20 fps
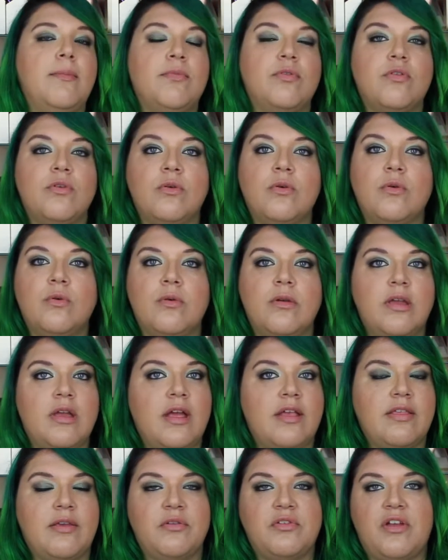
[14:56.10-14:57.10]
So
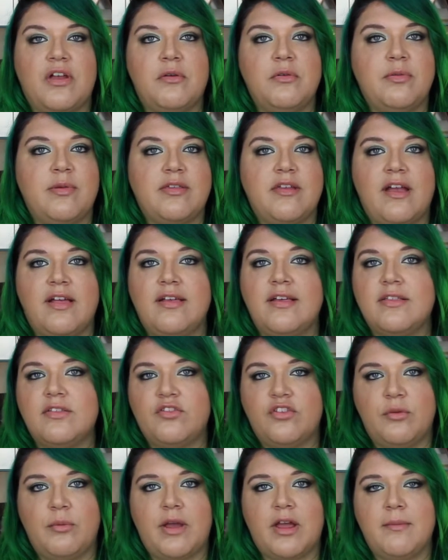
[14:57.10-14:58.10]
yeah, as I was talking with my stylist,
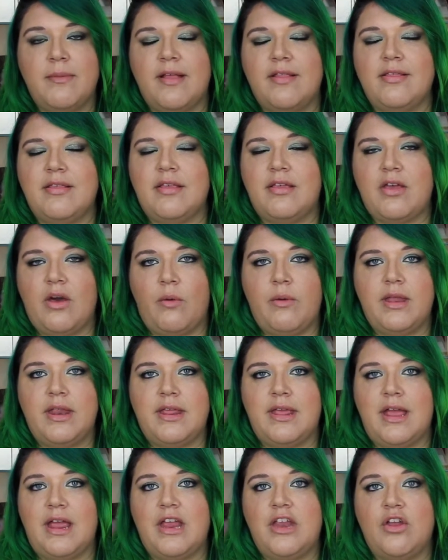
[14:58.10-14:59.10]
she recommends going
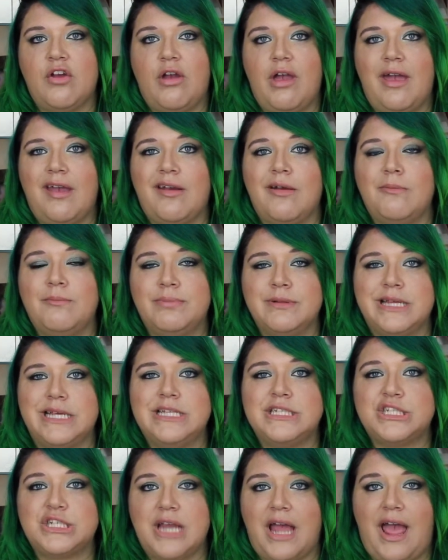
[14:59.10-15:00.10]
and getting your hair
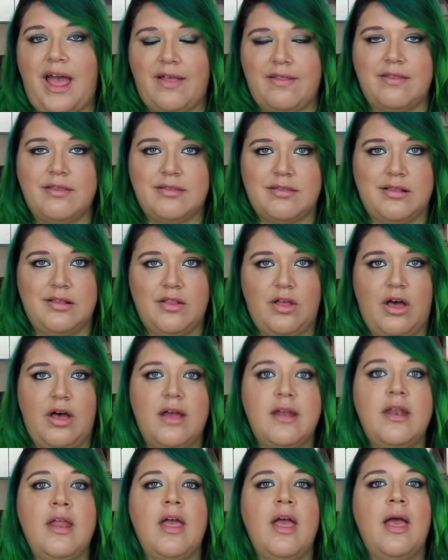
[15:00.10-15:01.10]
bleached at the
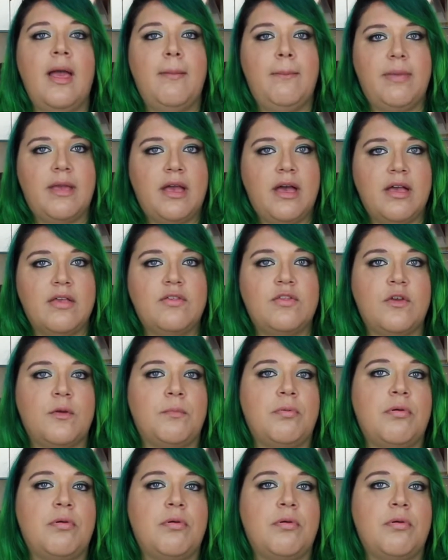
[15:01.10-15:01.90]
salon because their